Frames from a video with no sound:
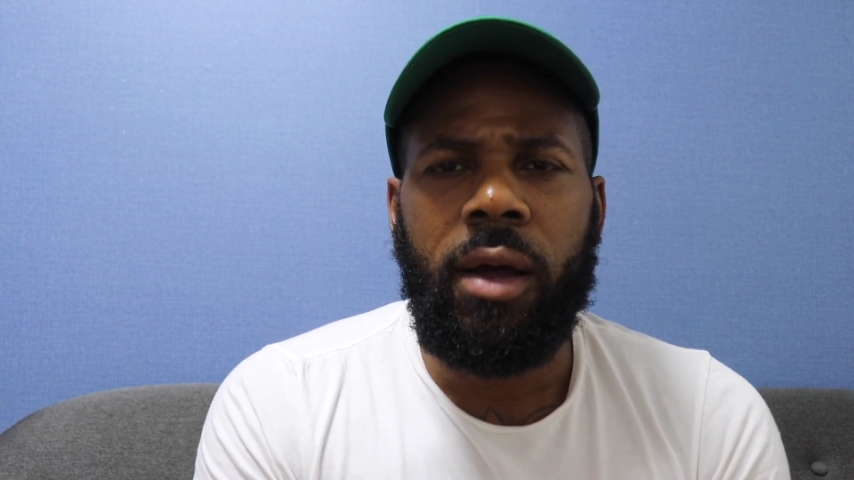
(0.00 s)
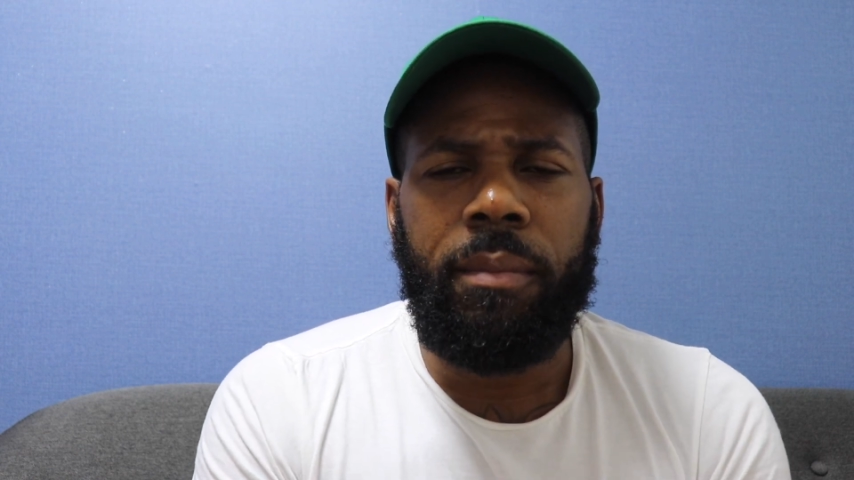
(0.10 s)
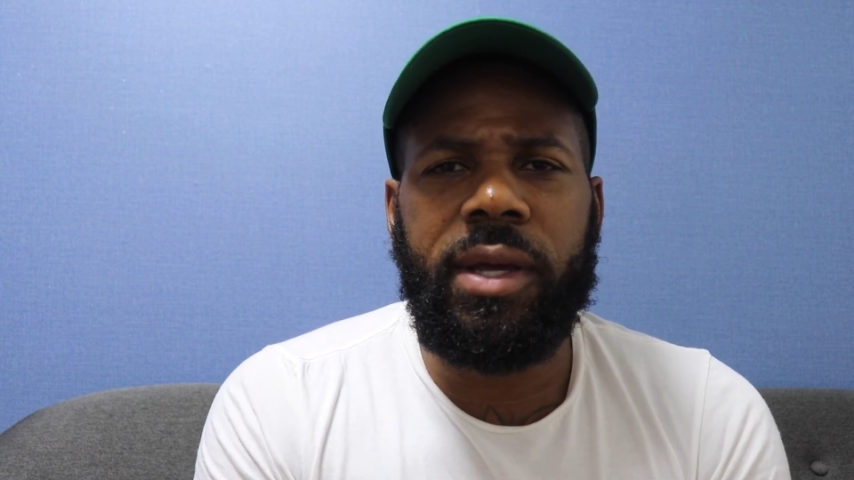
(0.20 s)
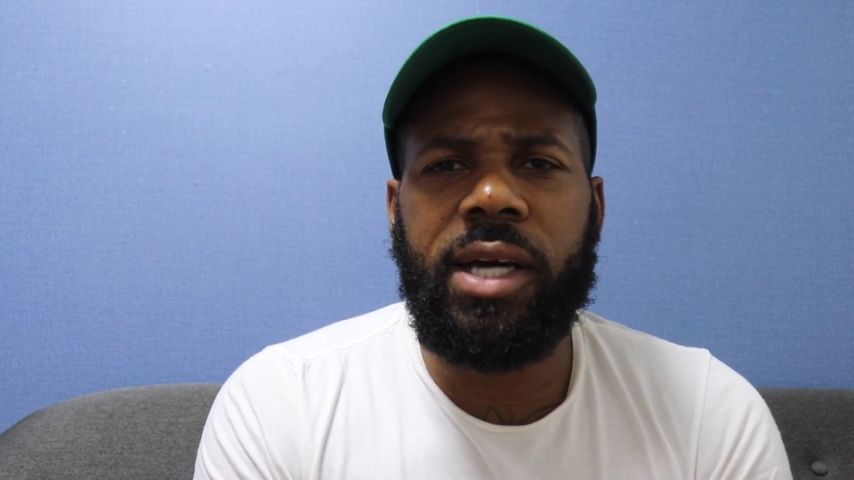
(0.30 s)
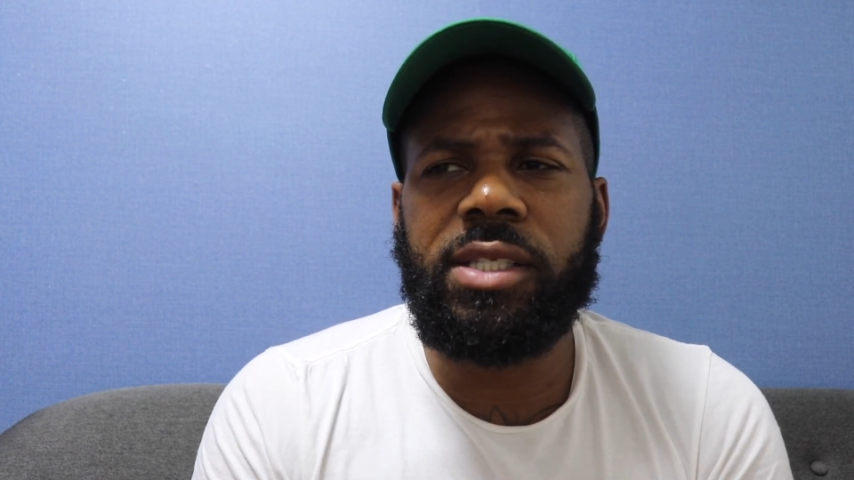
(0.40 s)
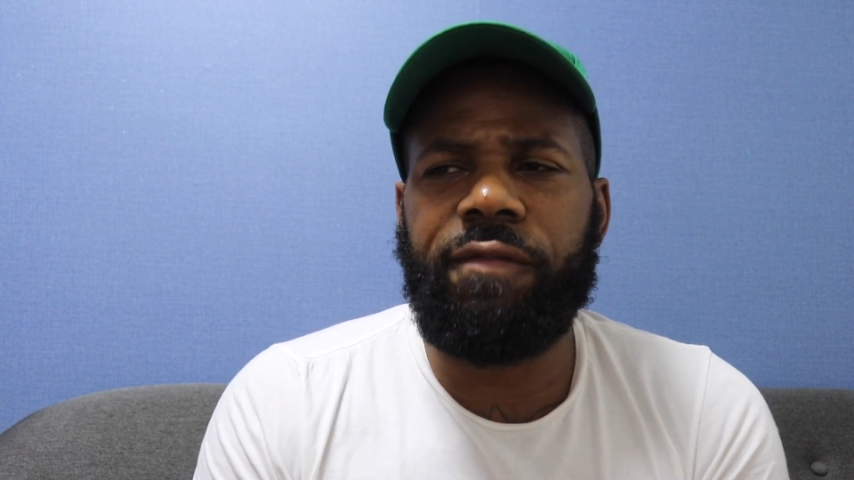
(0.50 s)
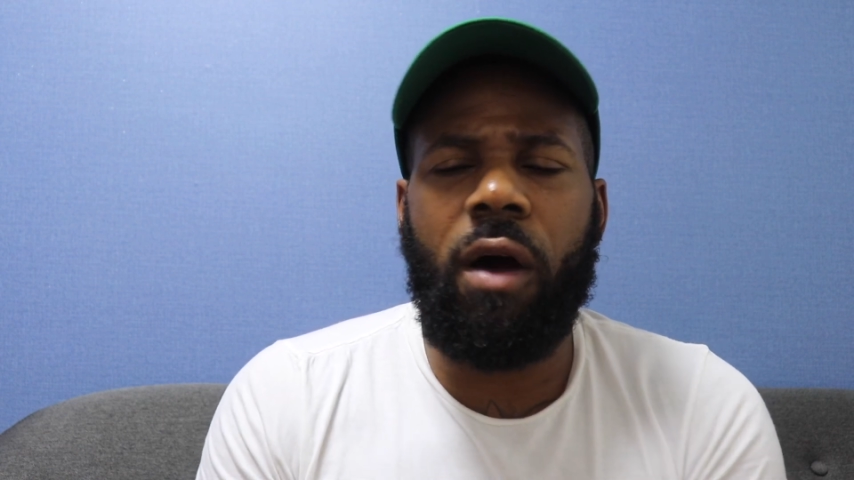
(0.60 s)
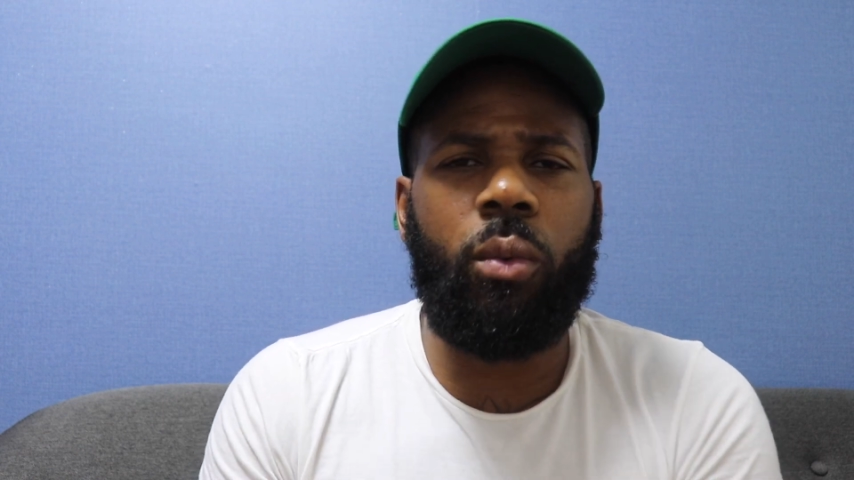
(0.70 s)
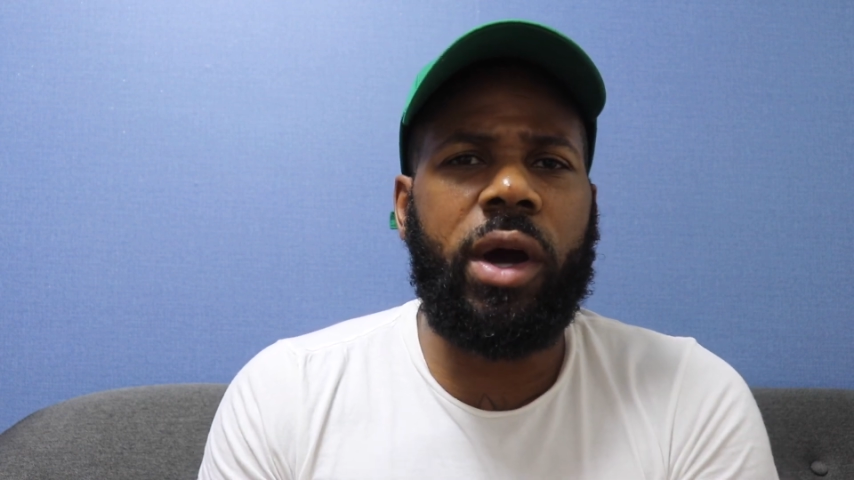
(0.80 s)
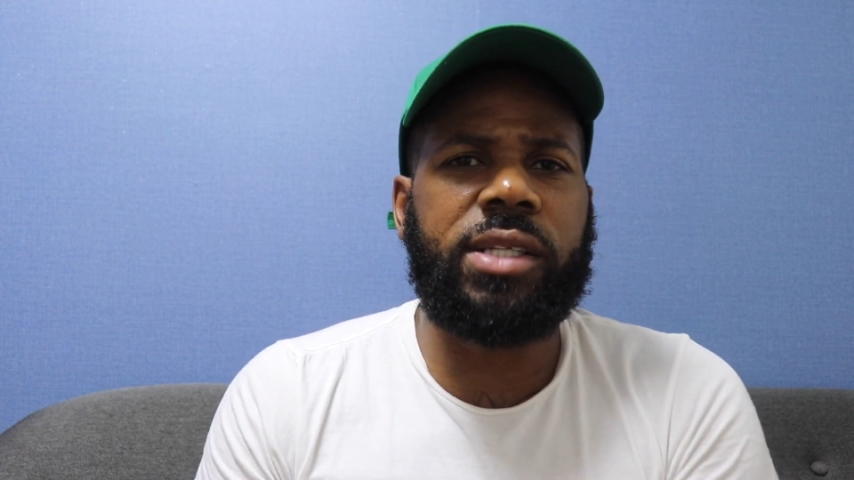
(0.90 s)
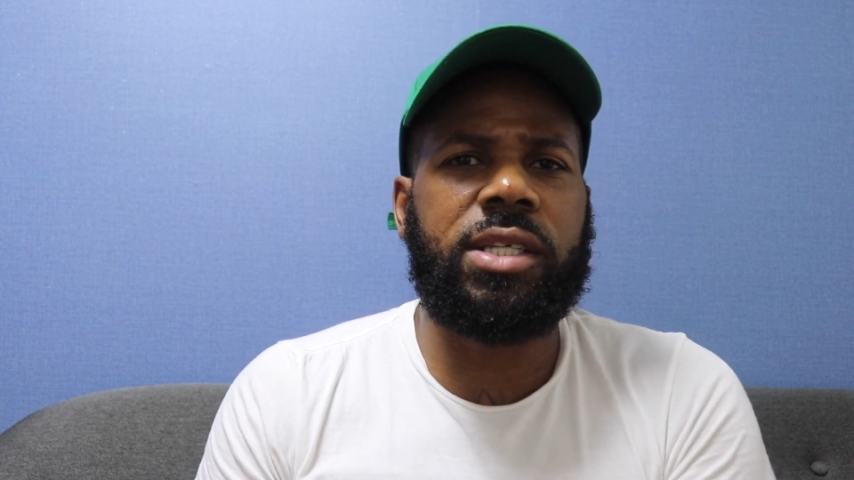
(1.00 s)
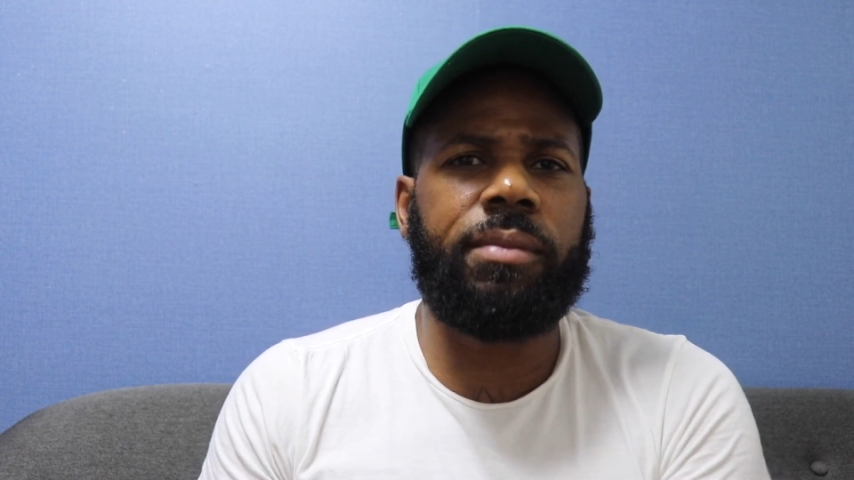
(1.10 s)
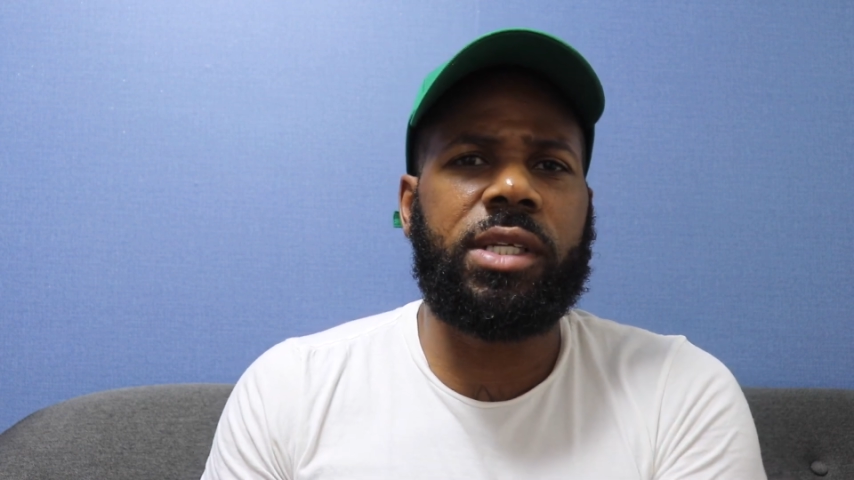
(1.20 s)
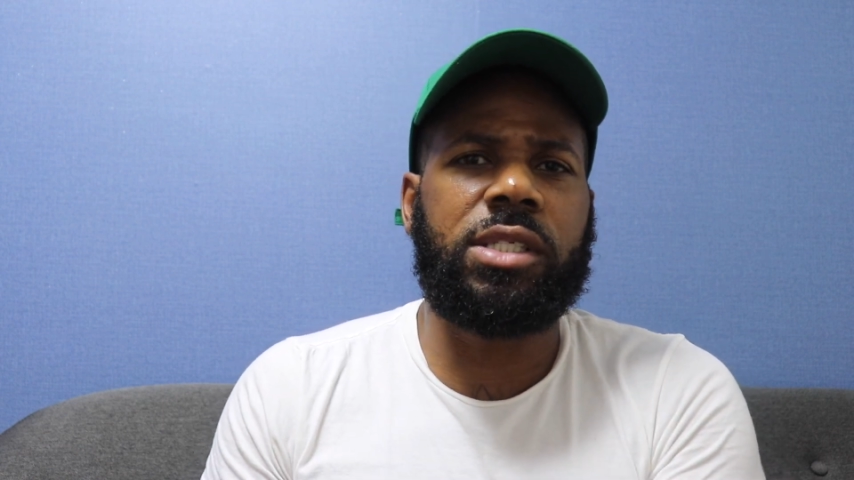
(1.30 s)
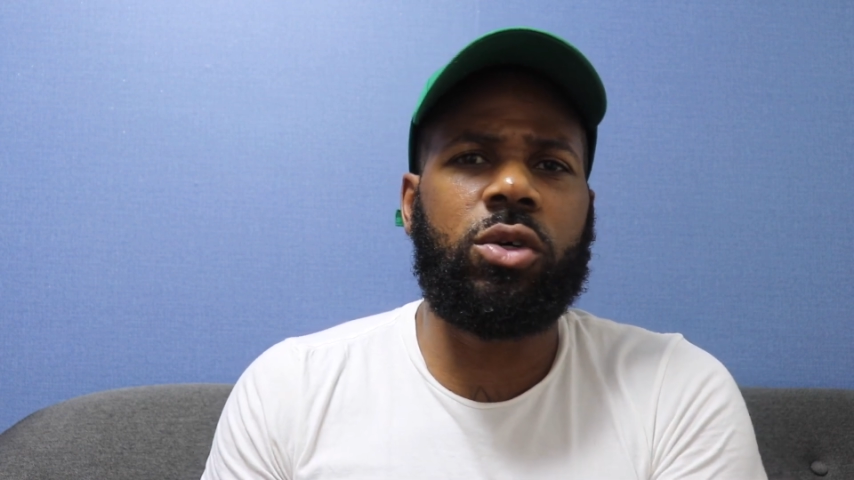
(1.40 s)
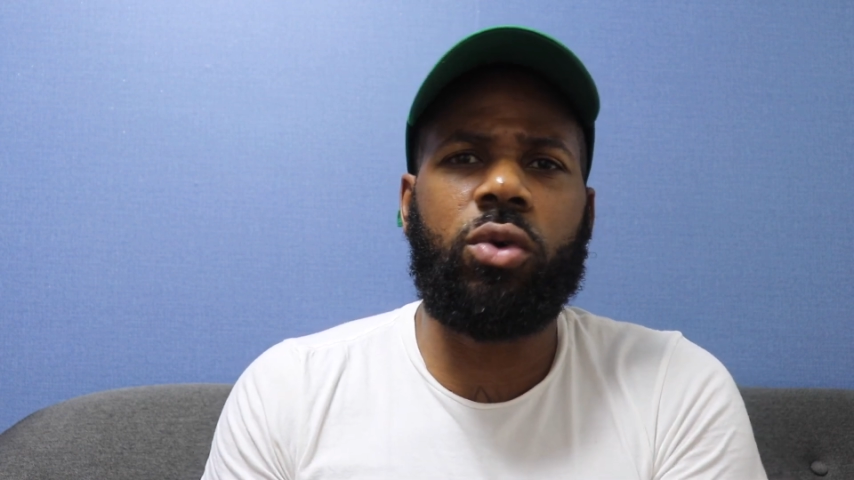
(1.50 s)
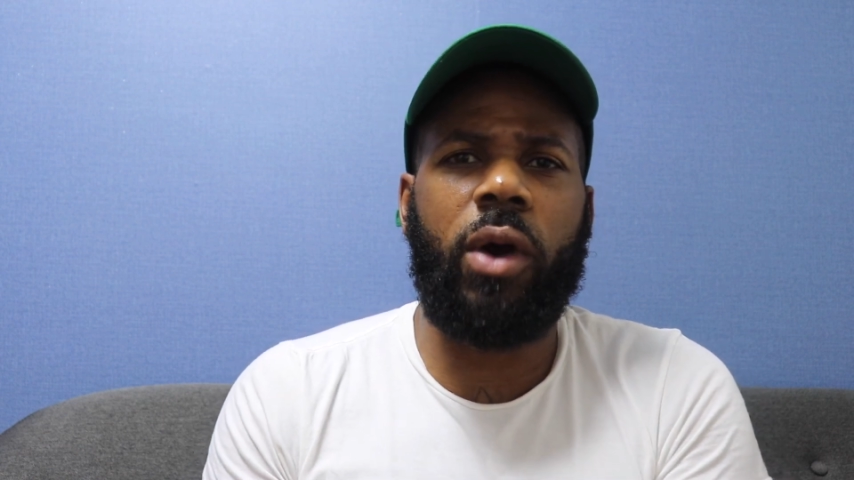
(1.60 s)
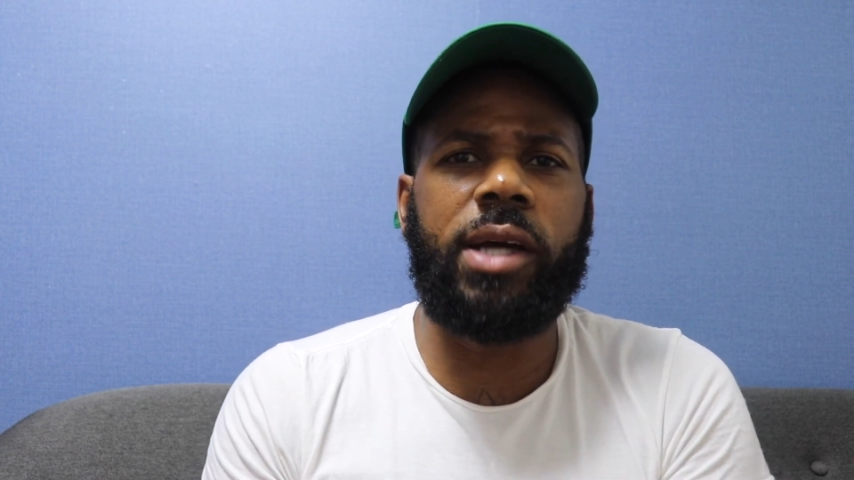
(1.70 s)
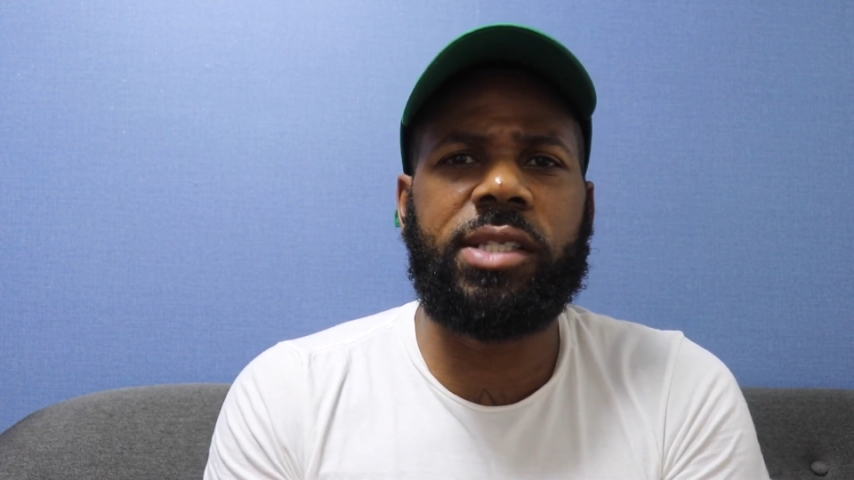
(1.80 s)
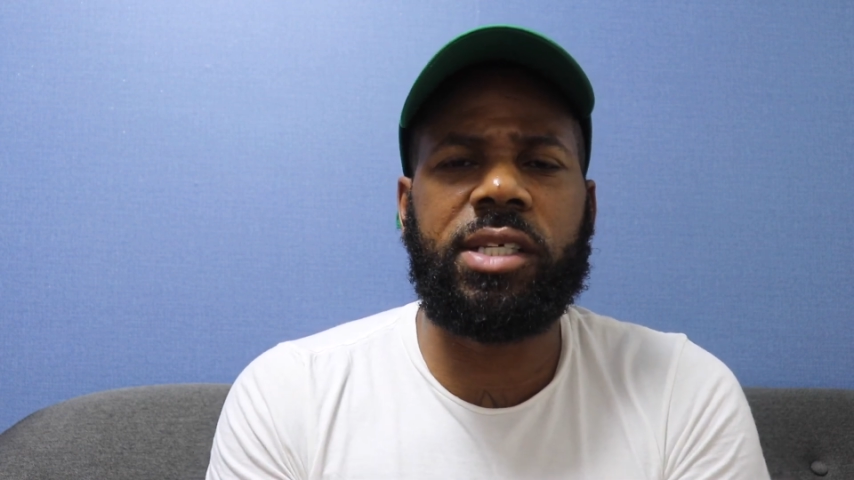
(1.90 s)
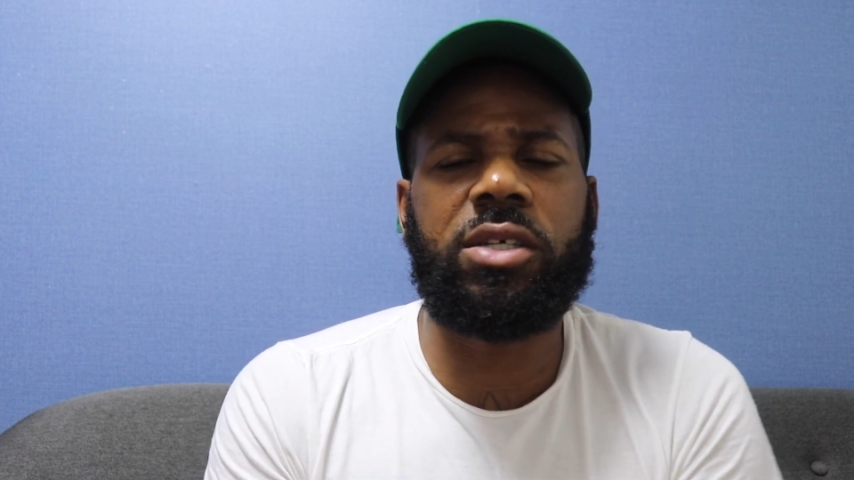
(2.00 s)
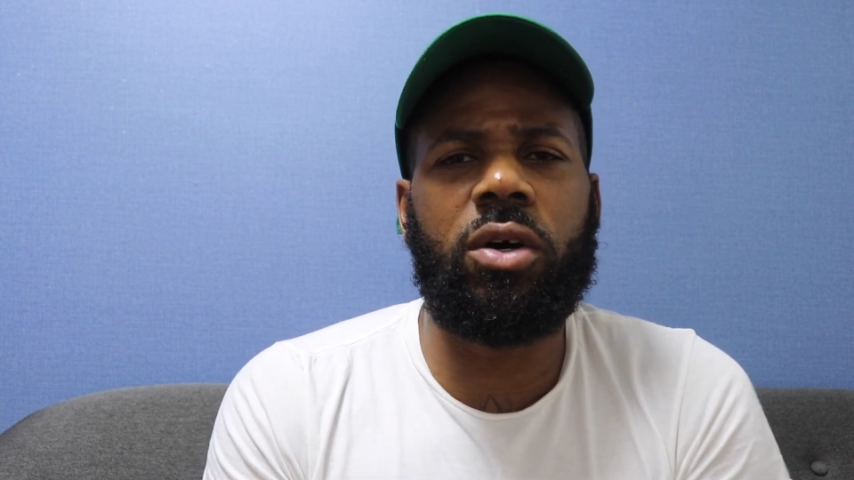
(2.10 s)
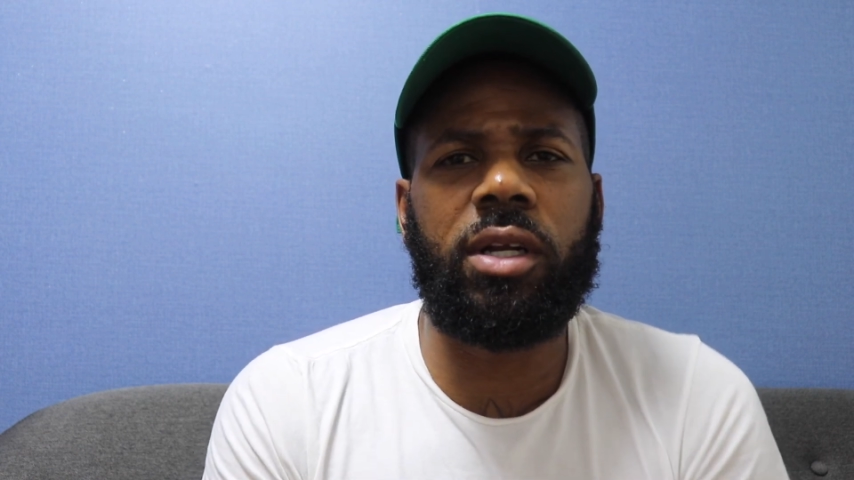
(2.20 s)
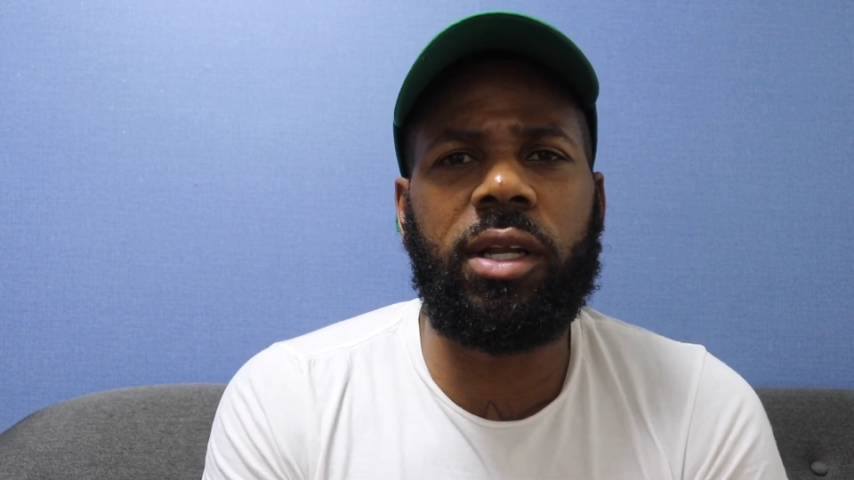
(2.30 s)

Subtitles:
Because if I wear something too crazy, it's going to